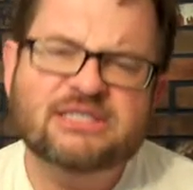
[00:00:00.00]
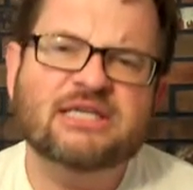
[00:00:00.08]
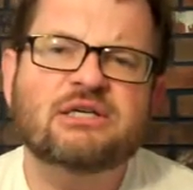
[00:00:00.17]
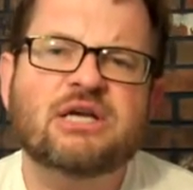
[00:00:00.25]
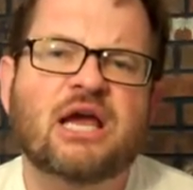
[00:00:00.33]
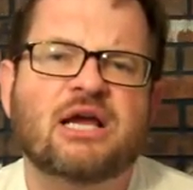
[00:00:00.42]

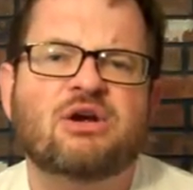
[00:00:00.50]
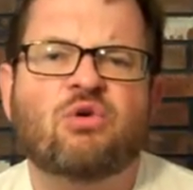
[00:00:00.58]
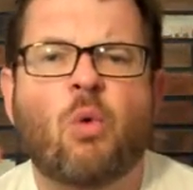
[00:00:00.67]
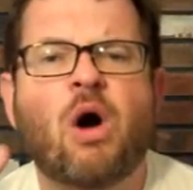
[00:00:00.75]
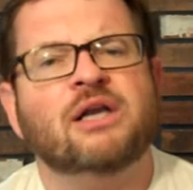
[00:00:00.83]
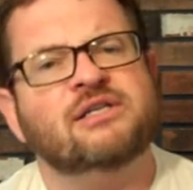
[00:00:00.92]
To
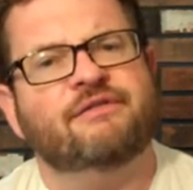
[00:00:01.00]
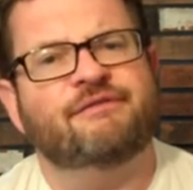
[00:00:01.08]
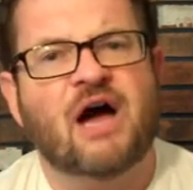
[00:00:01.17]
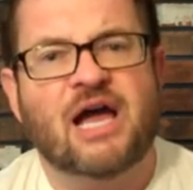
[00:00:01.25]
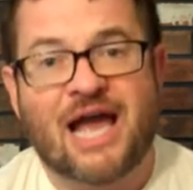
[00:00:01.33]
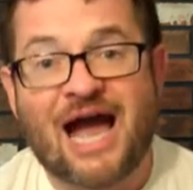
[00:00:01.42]

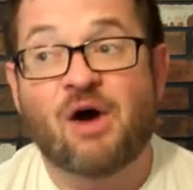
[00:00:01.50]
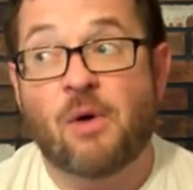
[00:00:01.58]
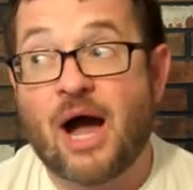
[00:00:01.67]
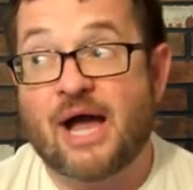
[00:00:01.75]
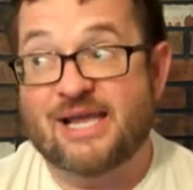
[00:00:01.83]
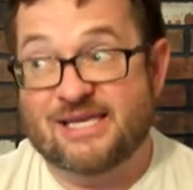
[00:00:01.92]
quantify how
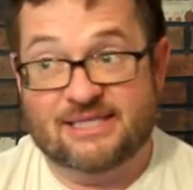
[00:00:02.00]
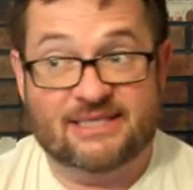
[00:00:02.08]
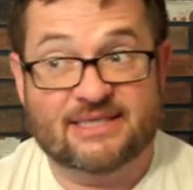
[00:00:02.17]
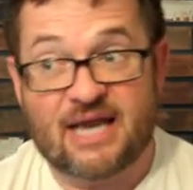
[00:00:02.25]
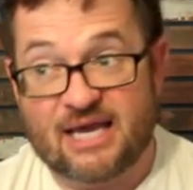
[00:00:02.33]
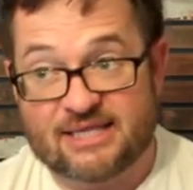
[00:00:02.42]
high in the
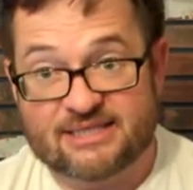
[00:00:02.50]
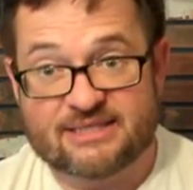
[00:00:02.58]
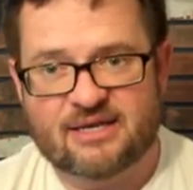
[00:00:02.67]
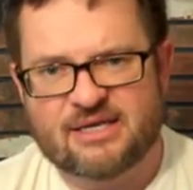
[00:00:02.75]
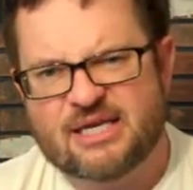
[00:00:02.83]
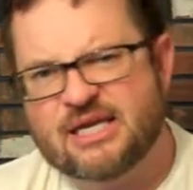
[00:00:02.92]
sky the
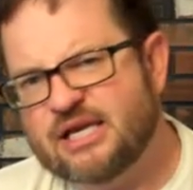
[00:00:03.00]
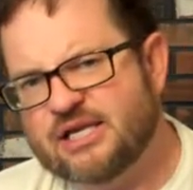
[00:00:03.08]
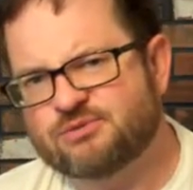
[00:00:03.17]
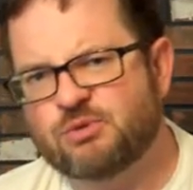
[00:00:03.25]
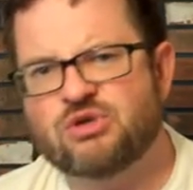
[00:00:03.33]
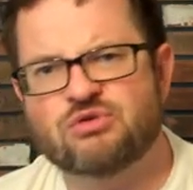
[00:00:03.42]
sun
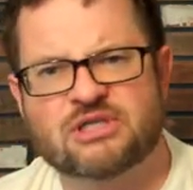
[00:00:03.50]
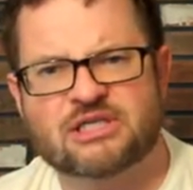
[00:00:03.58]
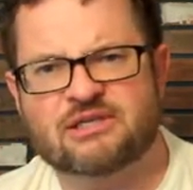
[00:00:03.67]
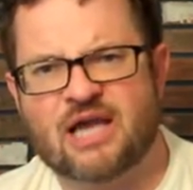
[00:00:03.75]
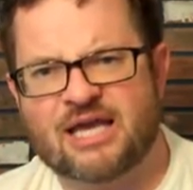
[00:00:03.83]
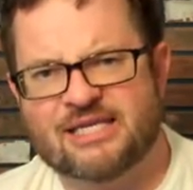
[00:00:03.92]
is, we use
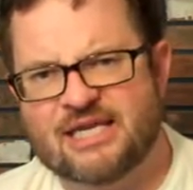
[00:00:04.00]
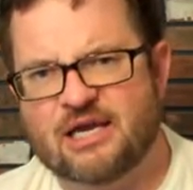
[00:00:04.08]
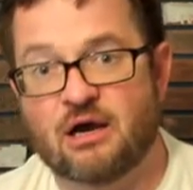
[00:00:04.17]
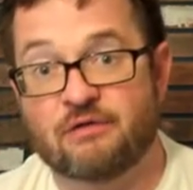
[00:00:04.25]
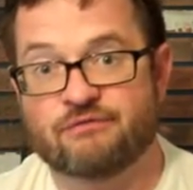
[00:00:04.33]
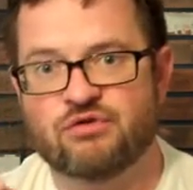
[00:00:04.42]
this
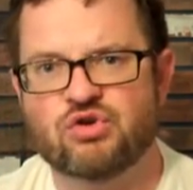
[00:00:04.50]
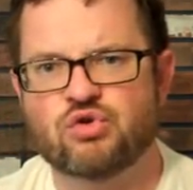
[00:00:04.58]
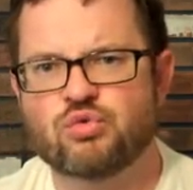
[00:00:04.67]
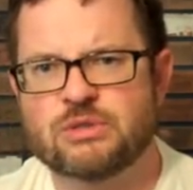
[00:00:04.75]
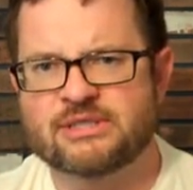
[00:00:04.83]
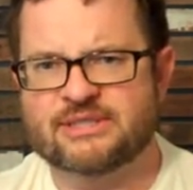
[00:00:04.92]
idea of
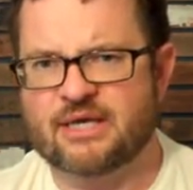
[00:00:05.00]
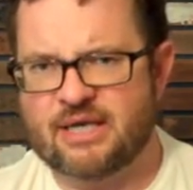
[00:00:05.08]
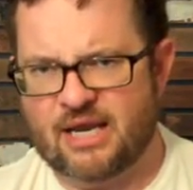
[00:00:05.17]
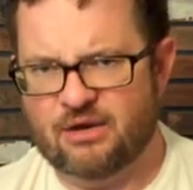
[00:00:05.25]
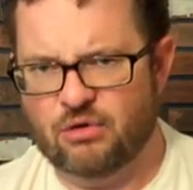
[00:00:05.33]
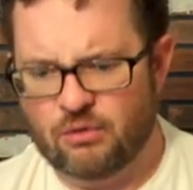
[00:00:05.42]
noon
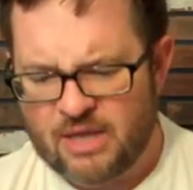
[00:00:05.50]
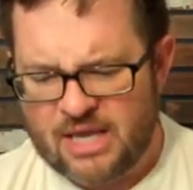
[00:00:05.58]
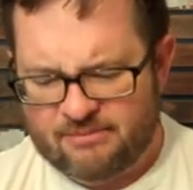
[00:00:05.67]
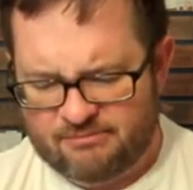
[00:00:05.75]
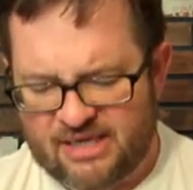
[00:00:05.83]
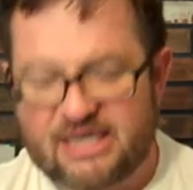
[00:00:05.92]
sun angle,
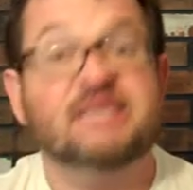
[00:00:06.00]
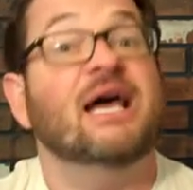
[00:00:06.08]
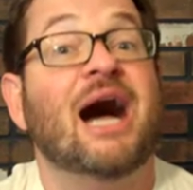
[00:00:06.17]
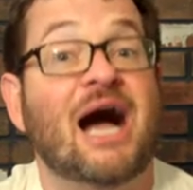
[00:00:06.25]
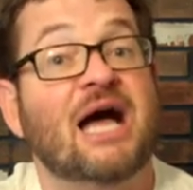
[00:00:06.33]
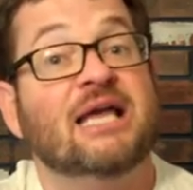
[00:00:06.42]
meaning
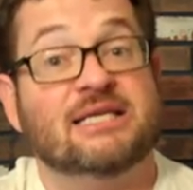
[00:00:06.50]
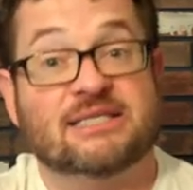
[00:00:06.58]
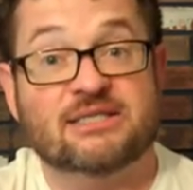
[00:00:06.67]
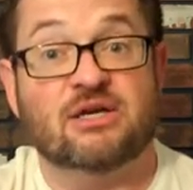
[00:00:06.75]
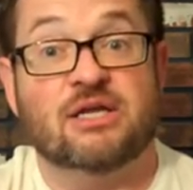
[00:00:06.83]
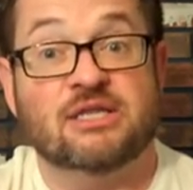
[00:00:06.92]
the
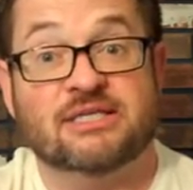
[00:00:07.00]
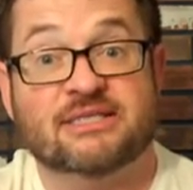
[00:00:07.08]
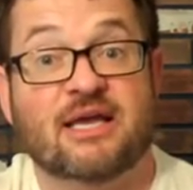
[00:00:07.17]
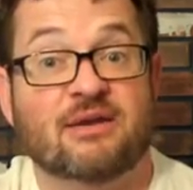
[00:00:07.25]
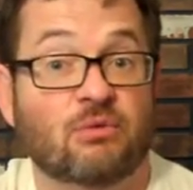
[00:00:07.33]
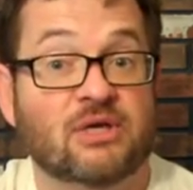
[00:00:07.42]
highest the
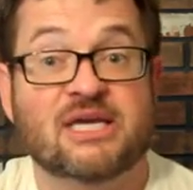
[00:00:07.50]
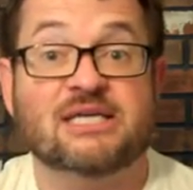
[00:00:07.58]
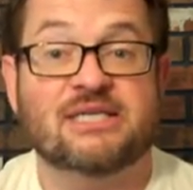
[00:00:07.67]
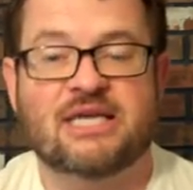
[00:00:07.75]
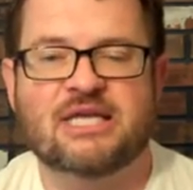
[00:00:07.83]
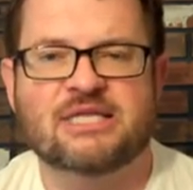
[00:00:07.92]
sun will
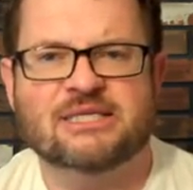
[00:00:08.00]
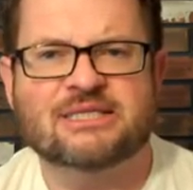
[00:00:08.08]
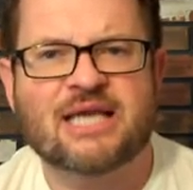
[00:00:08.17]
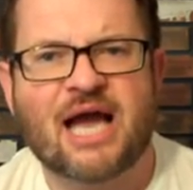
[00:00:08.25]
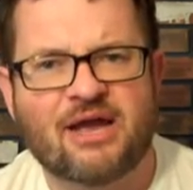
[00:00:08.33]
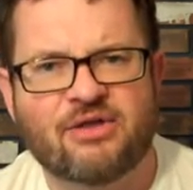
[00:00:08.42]
get in the
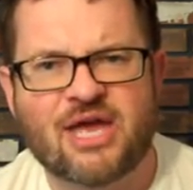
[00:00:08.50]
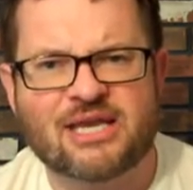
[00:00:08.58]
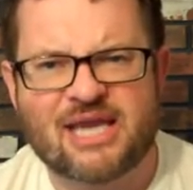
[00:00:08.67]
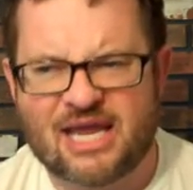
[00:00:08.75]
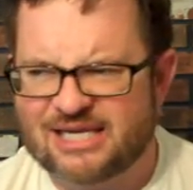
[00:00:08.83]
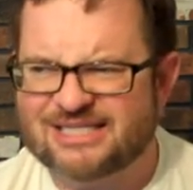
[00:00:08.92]
sky on
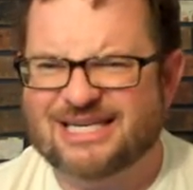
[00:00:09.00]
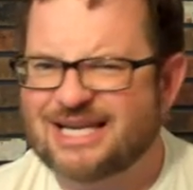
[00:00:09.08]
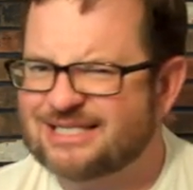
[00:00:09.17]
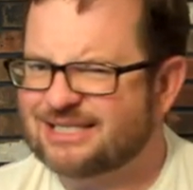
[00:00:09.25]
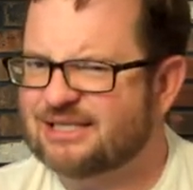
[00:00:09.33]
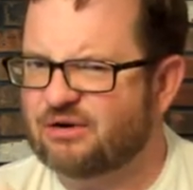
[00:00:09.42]
that day. It doesn't
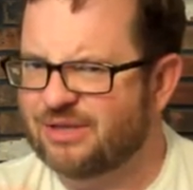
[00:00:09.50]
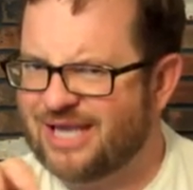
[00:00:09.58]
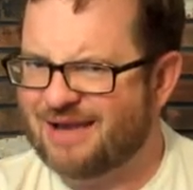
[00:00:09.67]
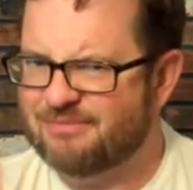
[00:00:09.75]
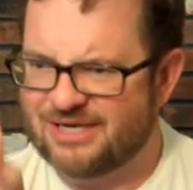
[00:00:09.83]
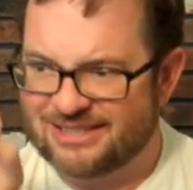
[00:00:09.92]

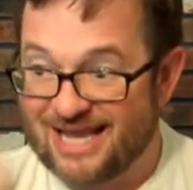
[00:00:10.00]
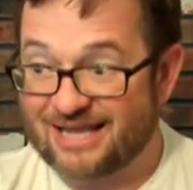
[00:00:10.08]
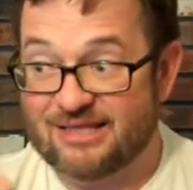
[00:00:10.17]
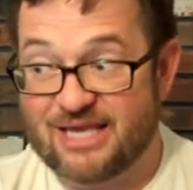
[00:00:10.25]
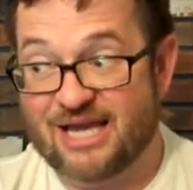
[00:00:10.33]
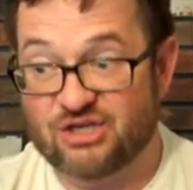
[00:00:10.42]
necessarily happen
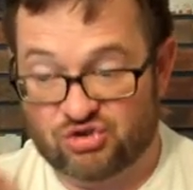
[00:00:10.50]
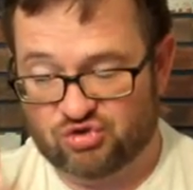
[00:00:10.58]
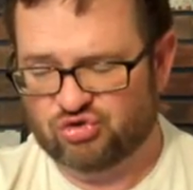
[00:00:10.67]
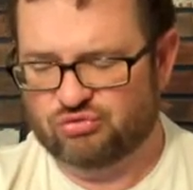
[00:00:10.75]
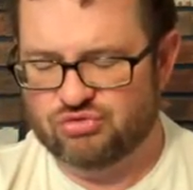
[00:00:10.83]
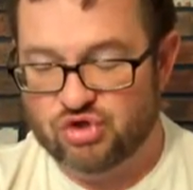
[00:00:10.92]
exactly at
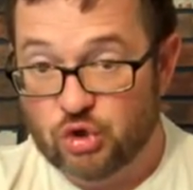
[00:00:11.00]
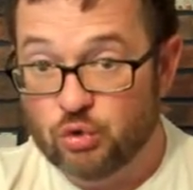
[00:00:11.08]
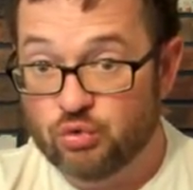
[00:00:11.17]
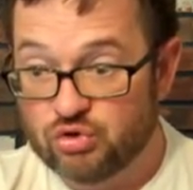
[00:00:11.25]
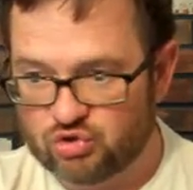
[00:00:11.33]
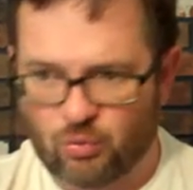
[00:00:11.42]

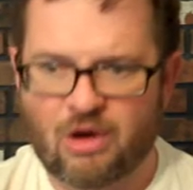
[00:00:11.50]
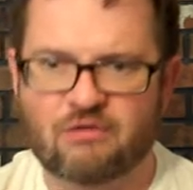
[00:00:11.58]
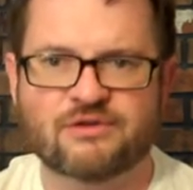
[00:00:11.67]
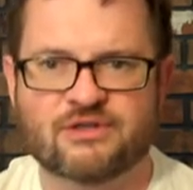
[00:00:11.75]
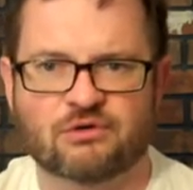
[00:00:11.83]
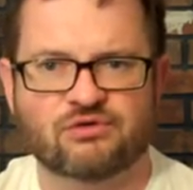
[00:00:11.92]
noon
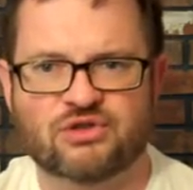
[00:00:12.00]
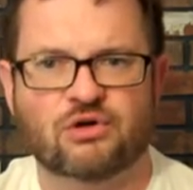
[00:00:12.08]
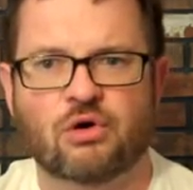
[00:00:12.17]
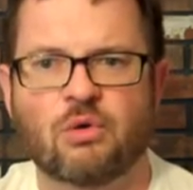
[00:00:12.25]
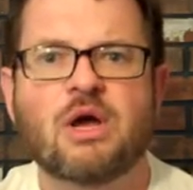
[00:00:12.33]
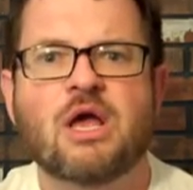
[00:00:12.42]

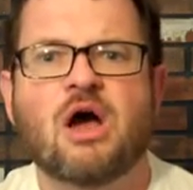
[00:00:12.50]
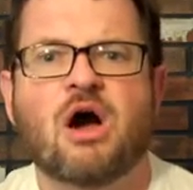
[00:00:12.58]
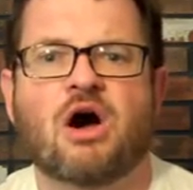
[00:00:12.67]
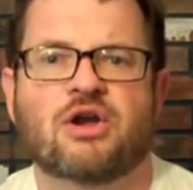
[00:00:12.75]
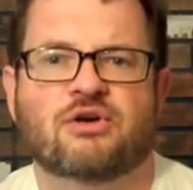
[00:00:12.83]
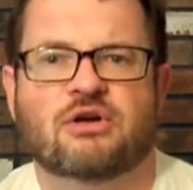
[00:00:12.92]
12.00
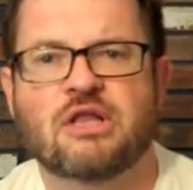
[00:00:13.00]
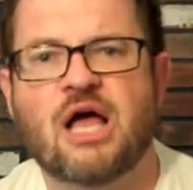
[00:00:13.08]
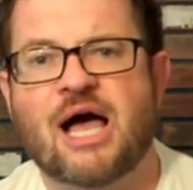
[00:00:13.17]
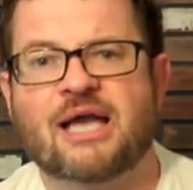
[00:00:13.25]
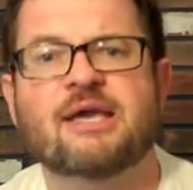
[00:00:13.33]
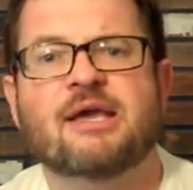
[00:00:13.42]
on your
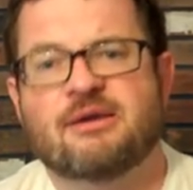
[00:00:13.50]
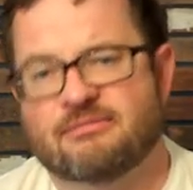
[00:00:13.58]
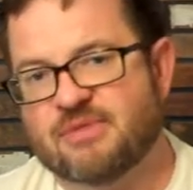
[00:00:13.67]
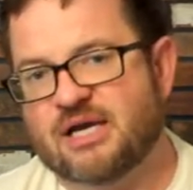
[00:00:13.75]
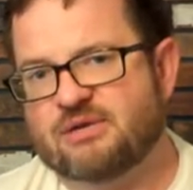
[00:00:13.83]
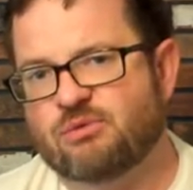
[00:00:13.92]
clock,
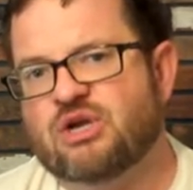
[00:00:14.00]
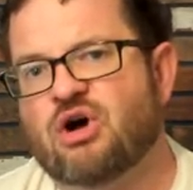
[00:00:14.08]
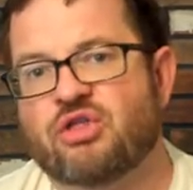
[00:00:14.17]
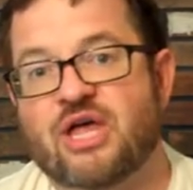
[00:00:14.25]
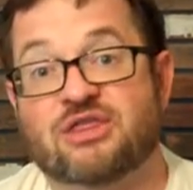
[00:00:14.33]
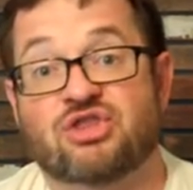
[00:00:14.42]
but we
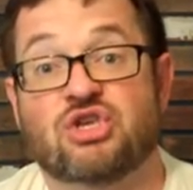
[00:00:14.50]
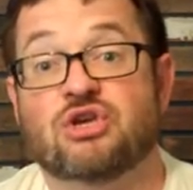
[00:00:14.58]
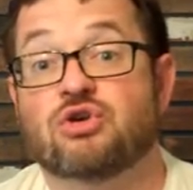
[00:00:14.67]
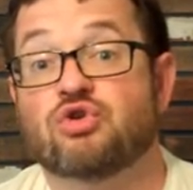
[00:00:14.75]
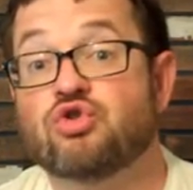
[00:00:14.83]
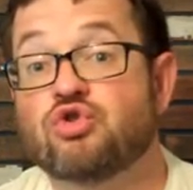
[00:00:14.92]
call that
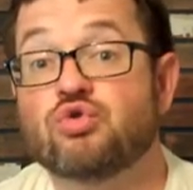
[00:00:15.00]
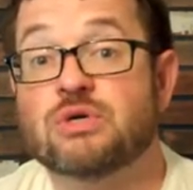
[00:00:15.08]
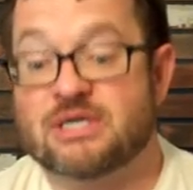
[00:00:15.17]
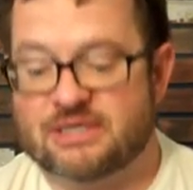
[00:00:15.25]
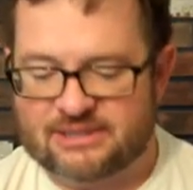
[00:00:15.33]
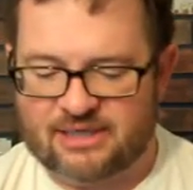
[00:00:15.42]
the
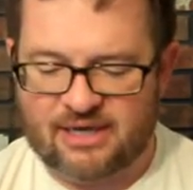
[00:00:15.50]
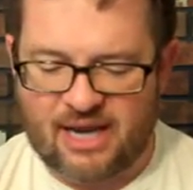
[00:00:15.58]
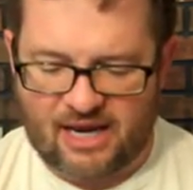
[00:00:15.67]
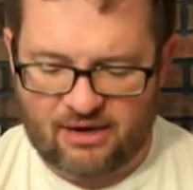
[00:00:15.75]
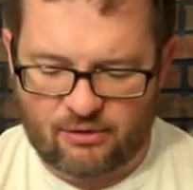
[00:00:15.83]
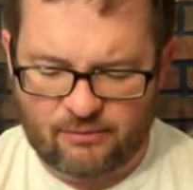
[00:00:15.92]
noon sun
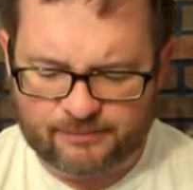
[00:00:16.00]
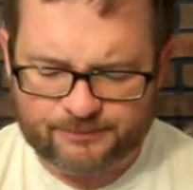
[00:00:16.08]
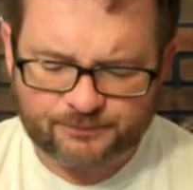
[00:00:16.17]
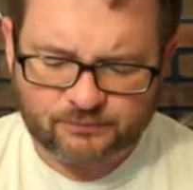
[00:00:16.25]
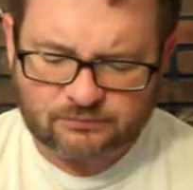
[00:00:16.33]
angle.